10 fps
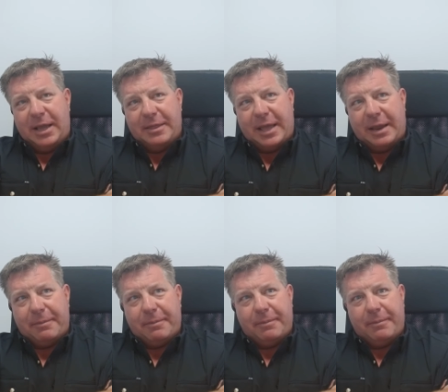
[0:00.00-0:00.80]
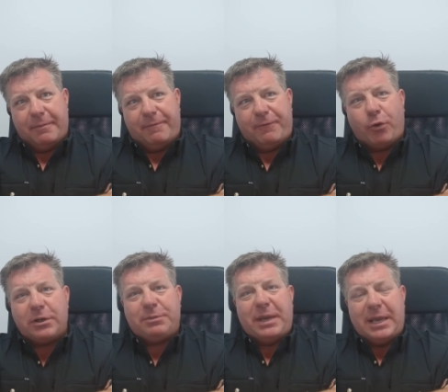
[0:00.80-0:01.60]
that
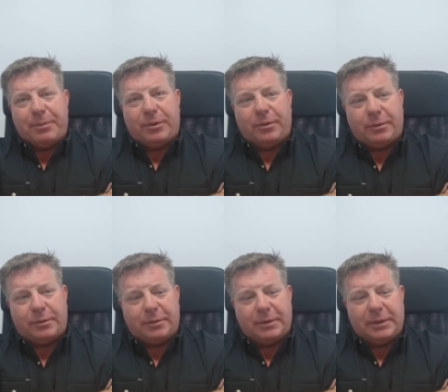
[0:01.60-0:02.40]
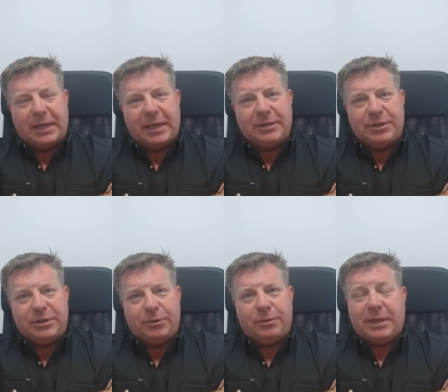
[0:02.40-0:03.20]
force people
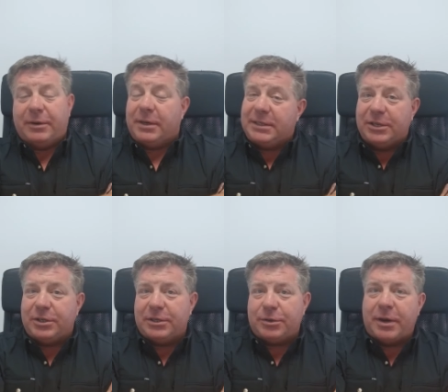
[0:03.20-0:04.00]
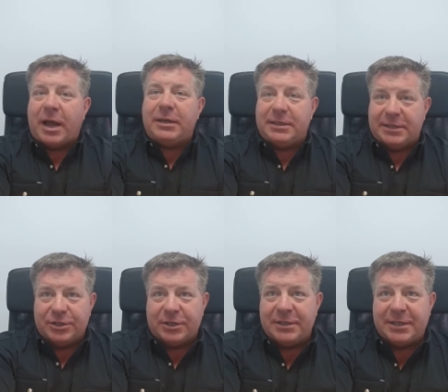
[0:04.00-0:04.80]
into their decisions or
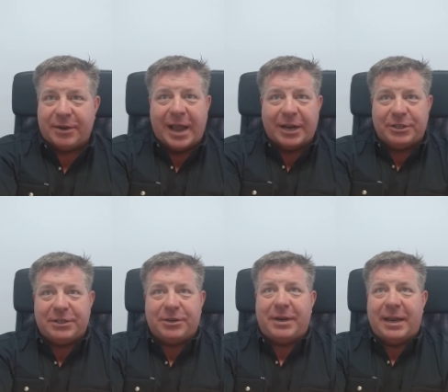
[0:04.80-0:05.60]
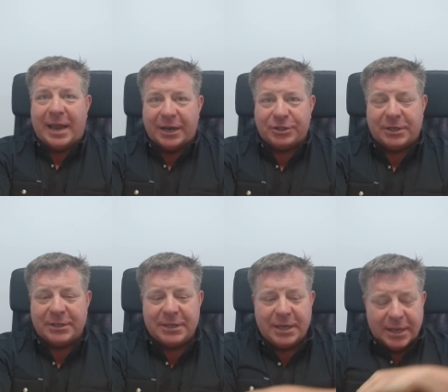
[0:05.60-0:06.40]
non-decisions, their actions or
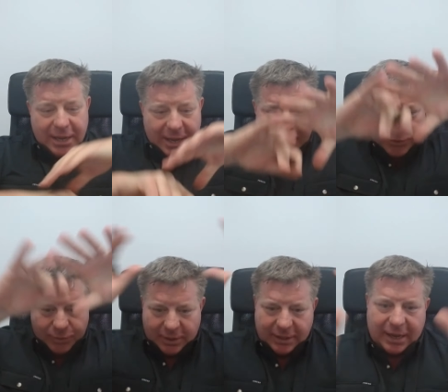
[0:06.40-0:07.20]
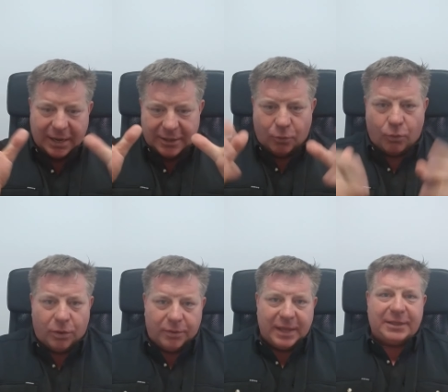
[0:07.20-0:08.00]
inactions. And it's really kind of the
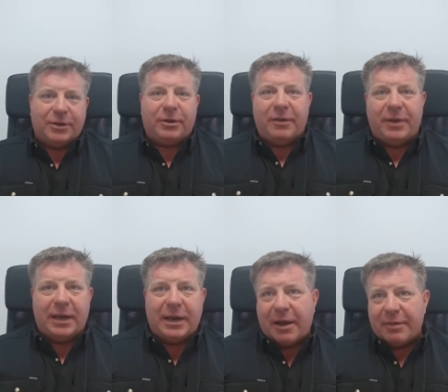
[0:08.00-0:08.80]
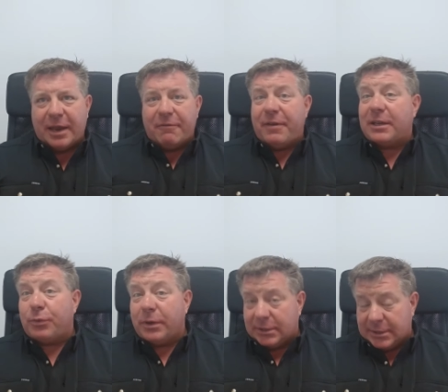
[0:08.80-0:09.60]
world that they're living in and how that affects
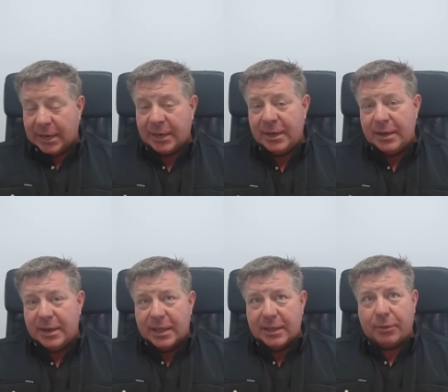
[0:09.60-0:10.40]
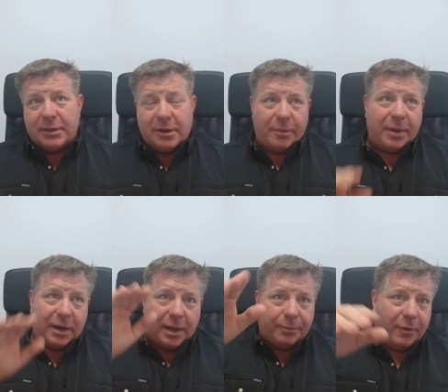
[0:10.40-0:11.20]
real estate. Then we're going to talk about a
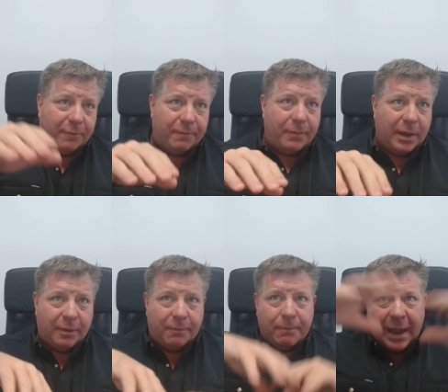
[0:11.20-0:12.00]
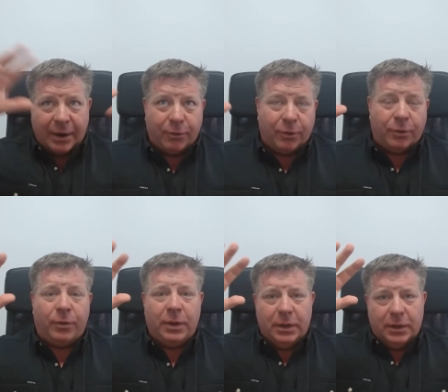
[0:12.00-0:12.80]
couple of uh,
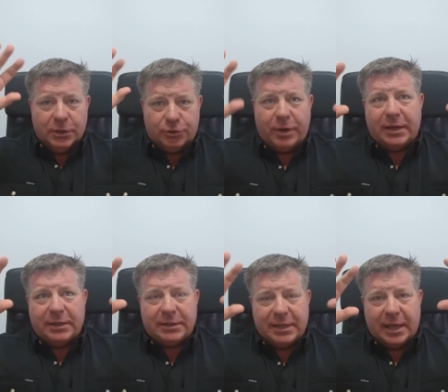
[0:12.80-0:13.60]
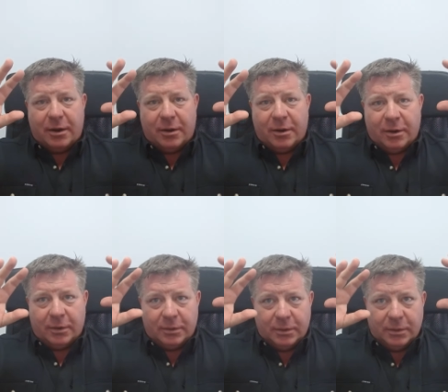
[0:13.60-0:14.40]
macro trends that are